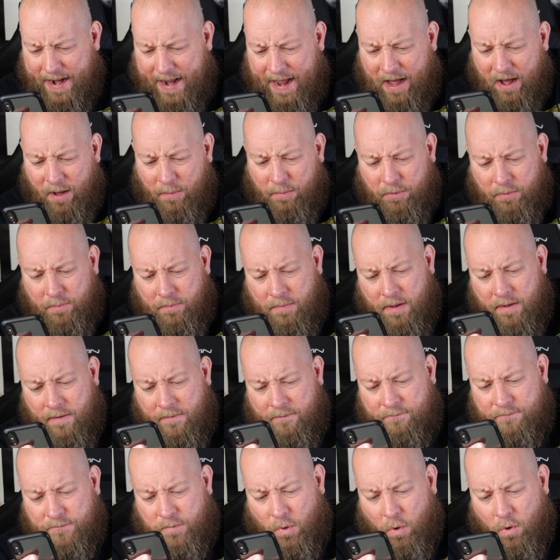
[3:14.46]
Album
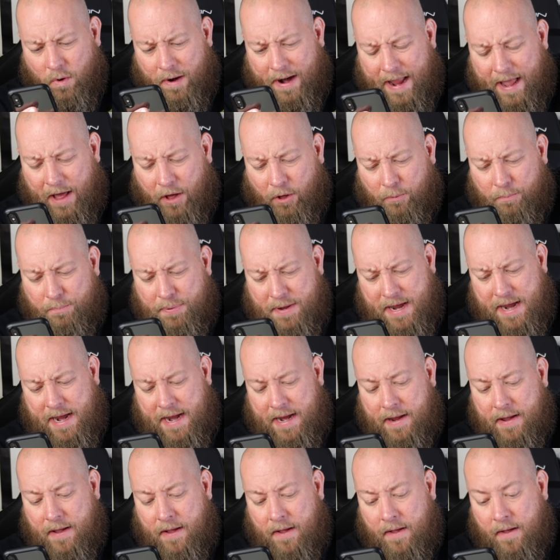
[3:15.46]
4
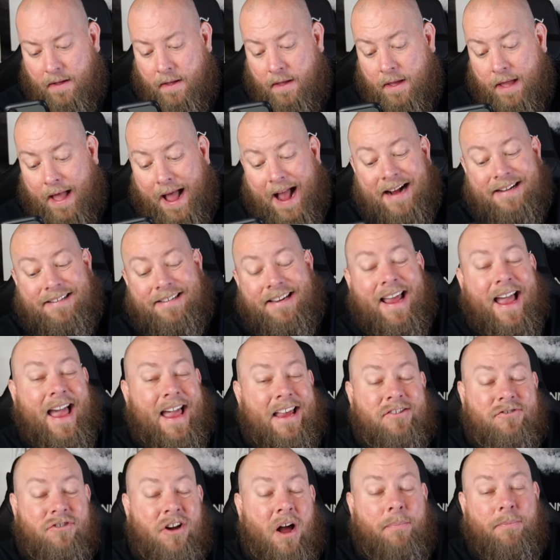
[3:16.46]
LP. Actually
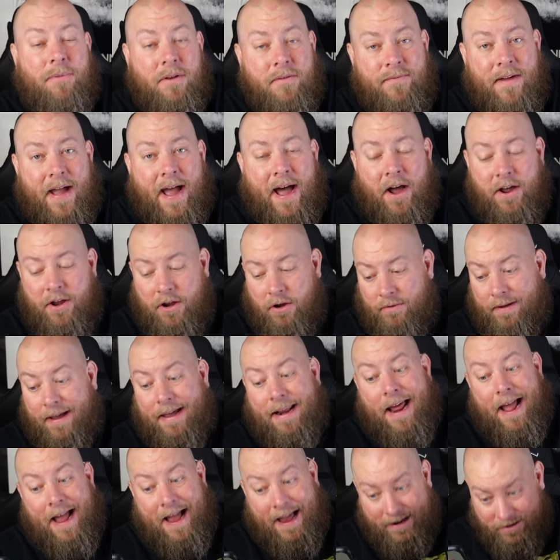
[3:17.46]
has dropped in value.
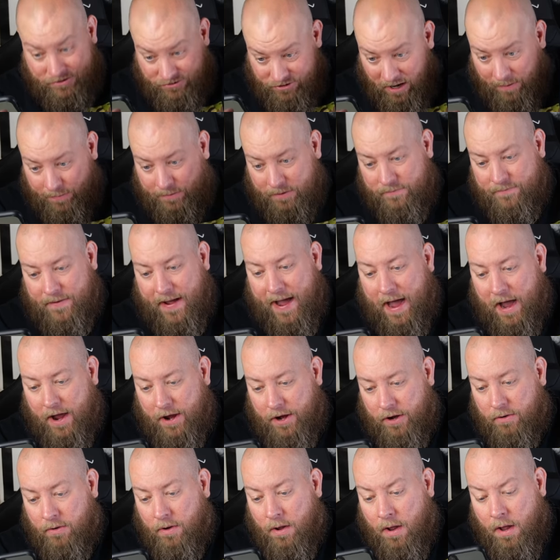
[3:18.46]
It has dropped in
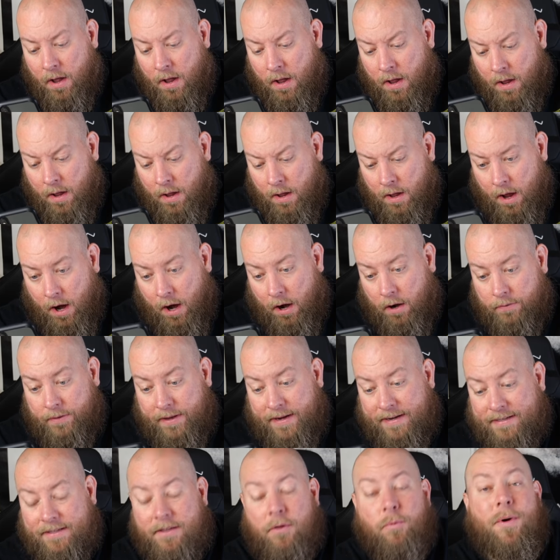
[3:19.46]
value. Or at
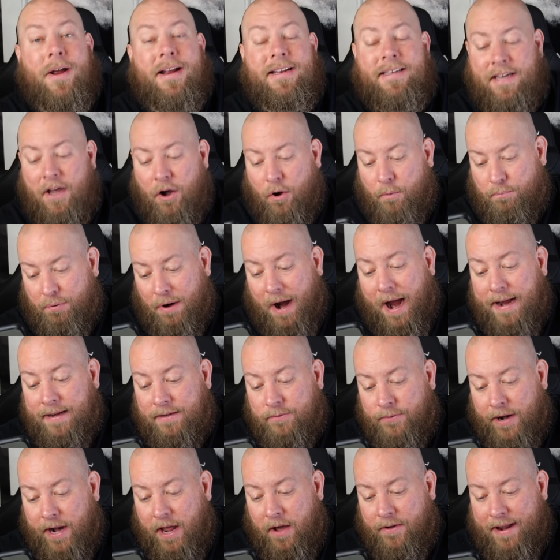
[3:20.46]
least the retail price.
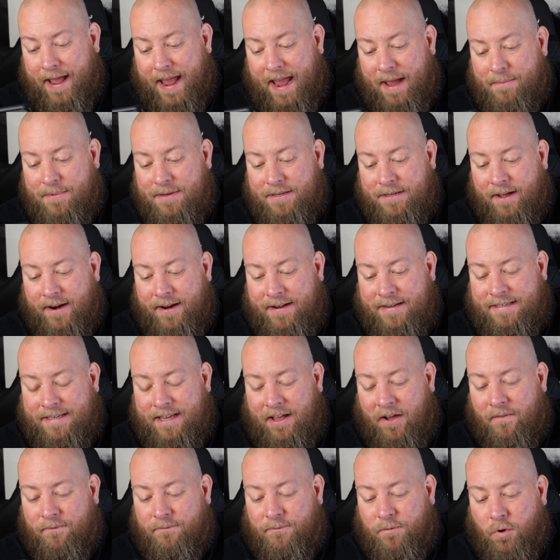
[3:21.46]
Right now on Amazon is
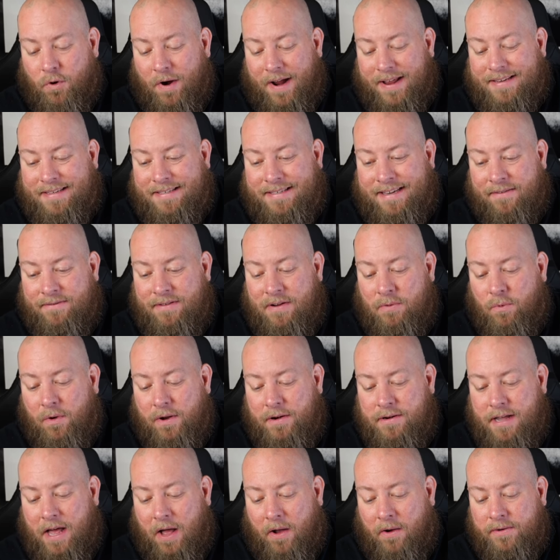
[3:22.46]
selling for
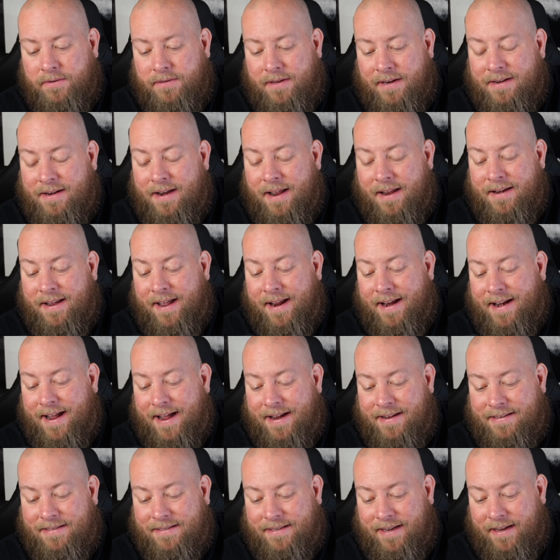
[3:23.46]

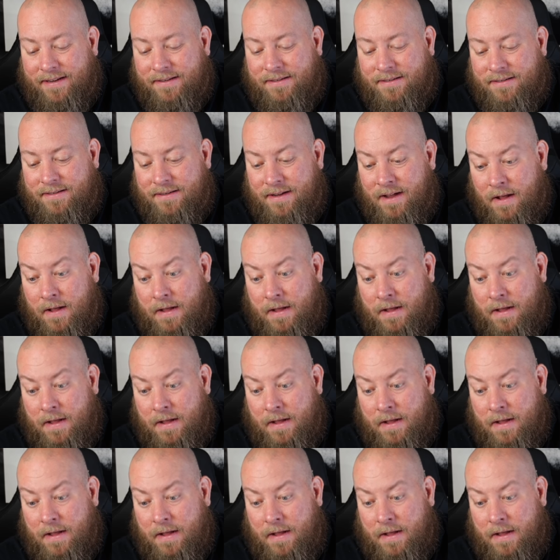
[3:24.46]
$71.99.